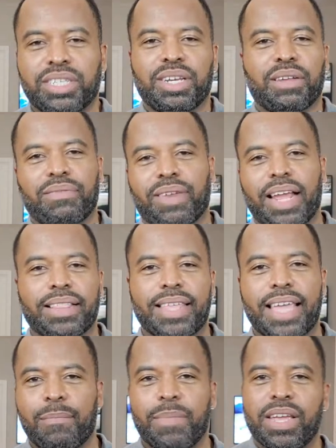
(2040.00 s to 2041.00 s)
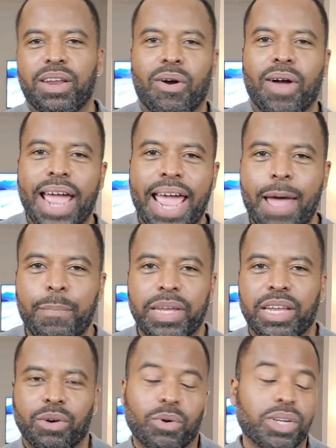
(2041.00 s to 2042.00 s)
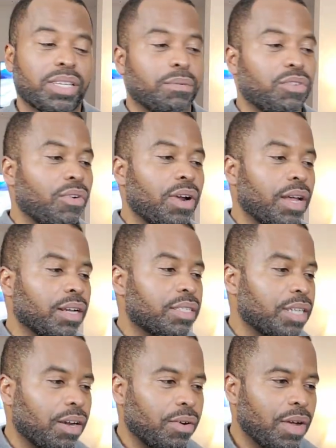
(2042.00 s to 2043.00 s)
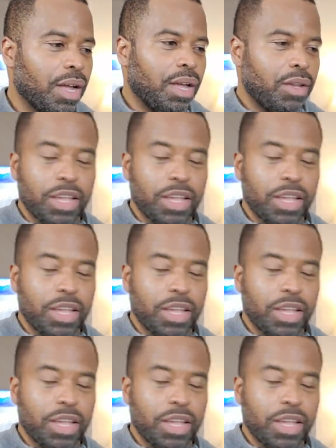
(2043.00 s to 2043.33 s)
stuff like that being all happy and on some drugs so